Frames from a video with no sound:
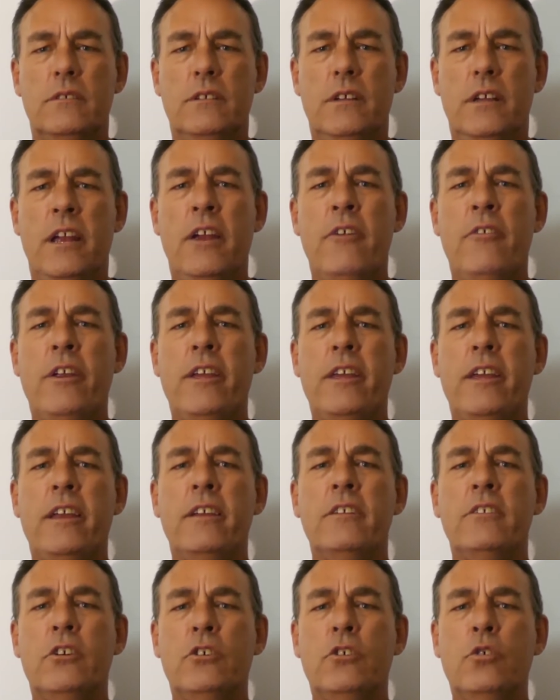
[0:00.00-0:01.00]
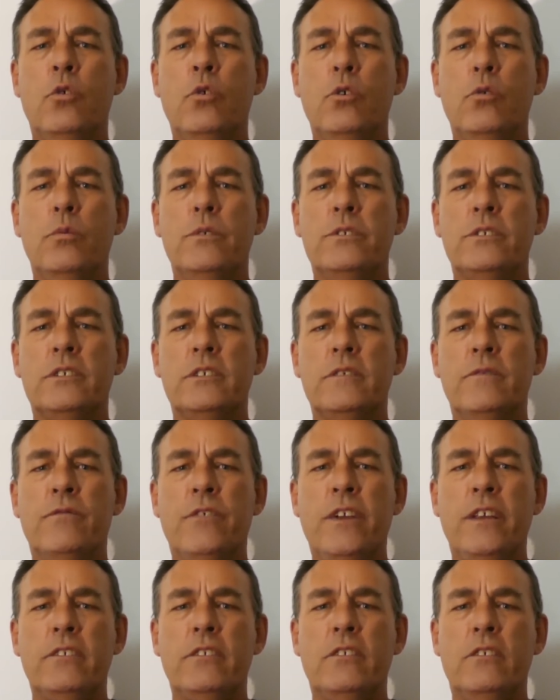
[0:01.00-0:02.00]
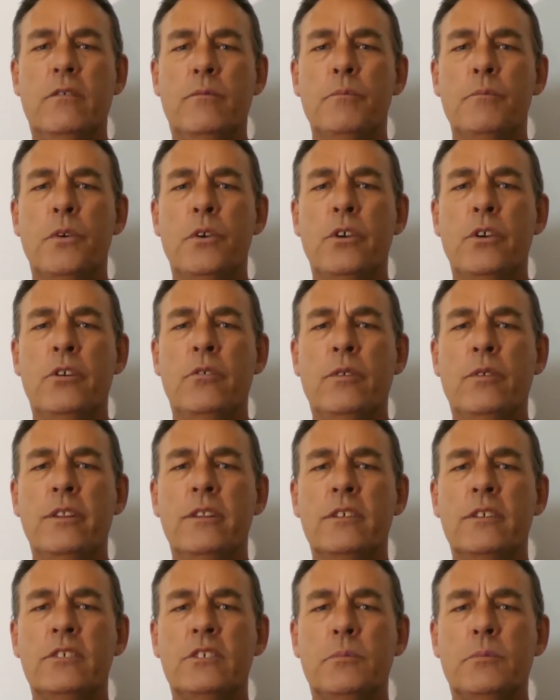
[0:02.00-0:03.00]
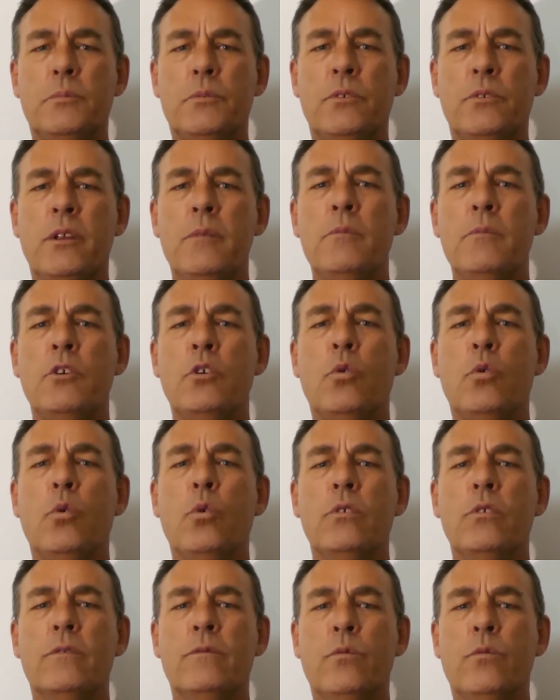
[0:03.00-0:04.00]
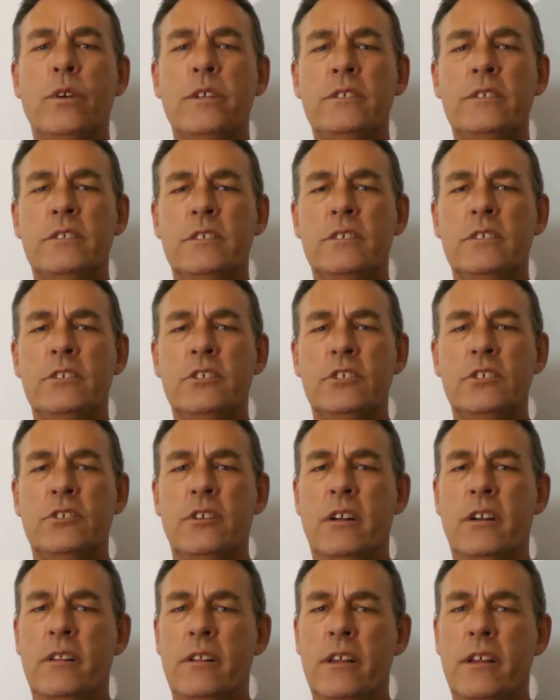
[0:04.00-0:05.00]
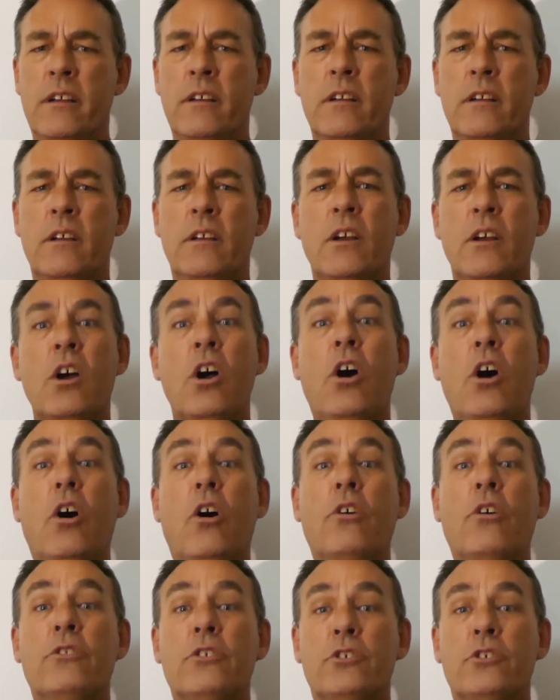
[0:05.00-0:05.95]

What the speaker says: Eric Edgar Cook was convicted of murder in the Supreme Court of Western Australia on the